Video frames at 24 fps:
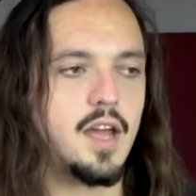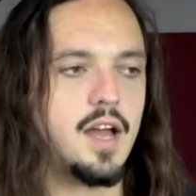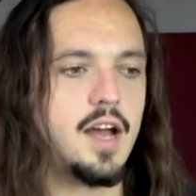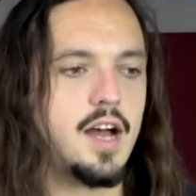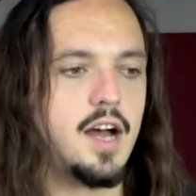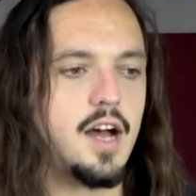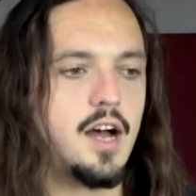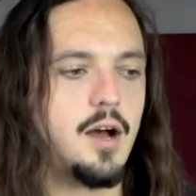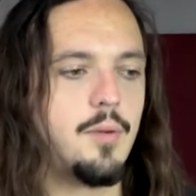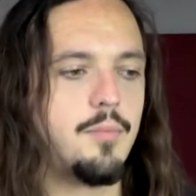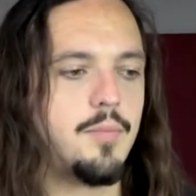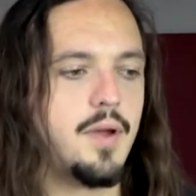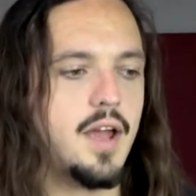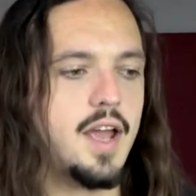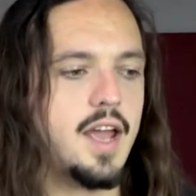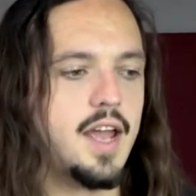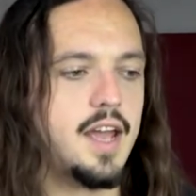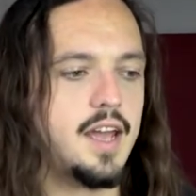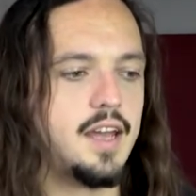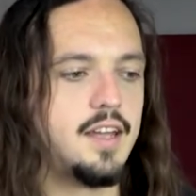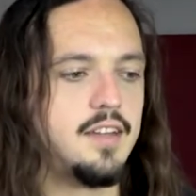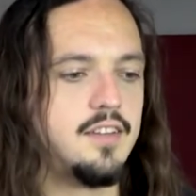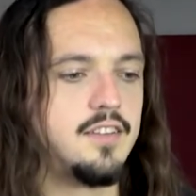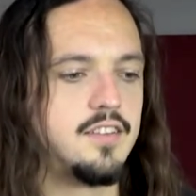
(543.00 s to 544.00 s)

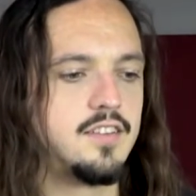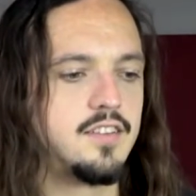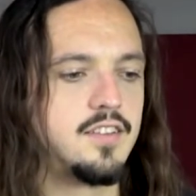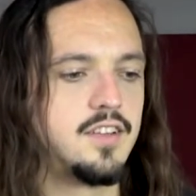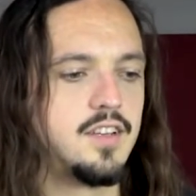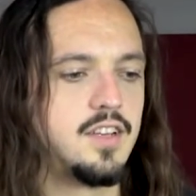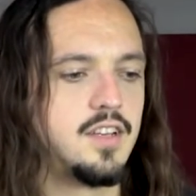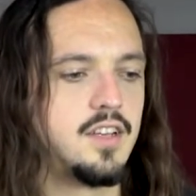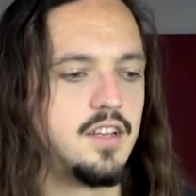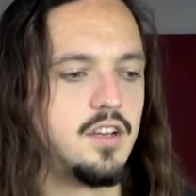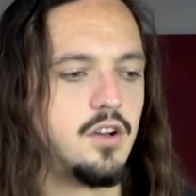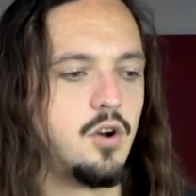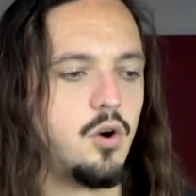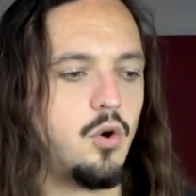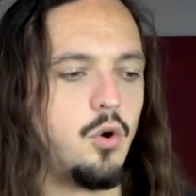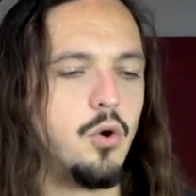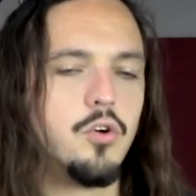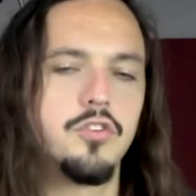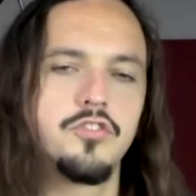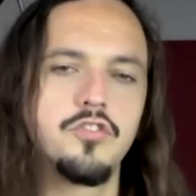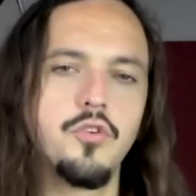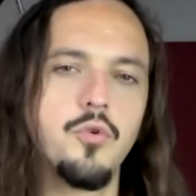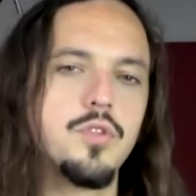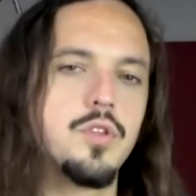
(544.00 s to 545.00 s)
and
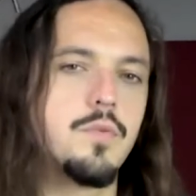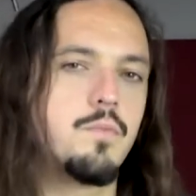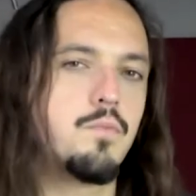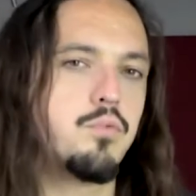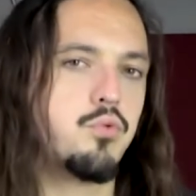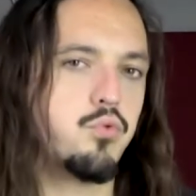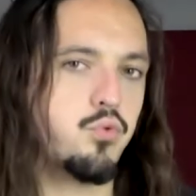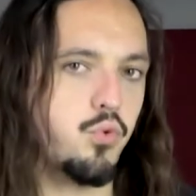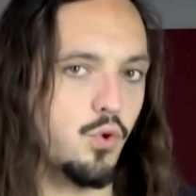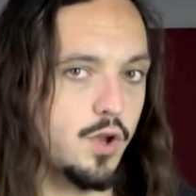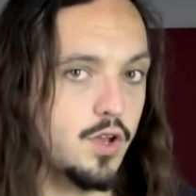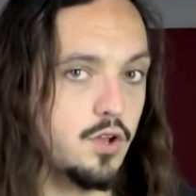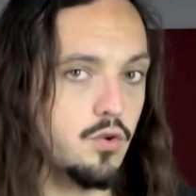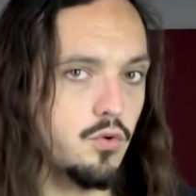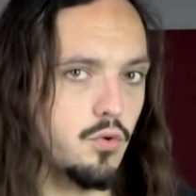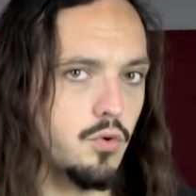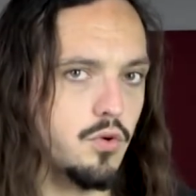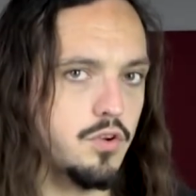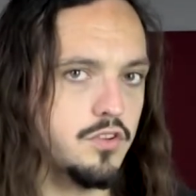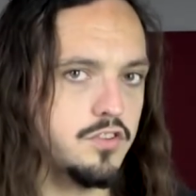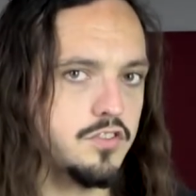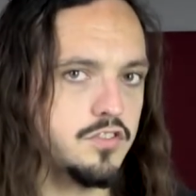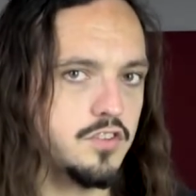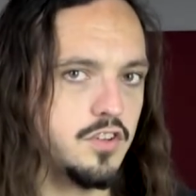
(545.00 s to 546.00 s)
also in the
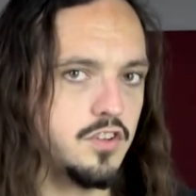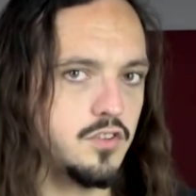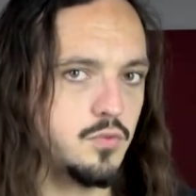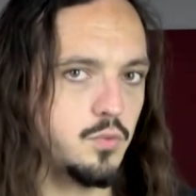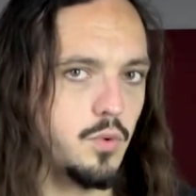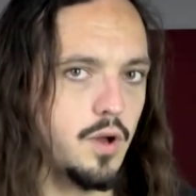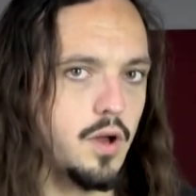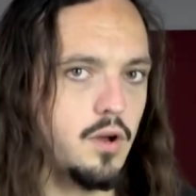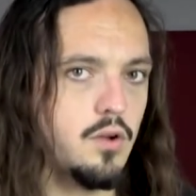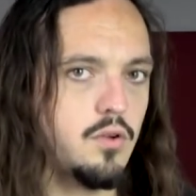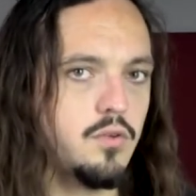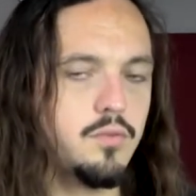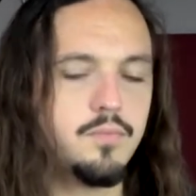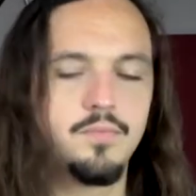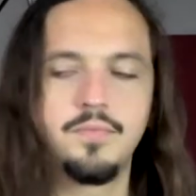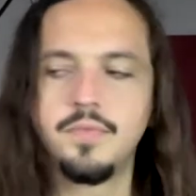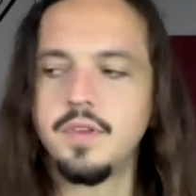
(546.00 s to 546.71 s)
pre-chorus as well.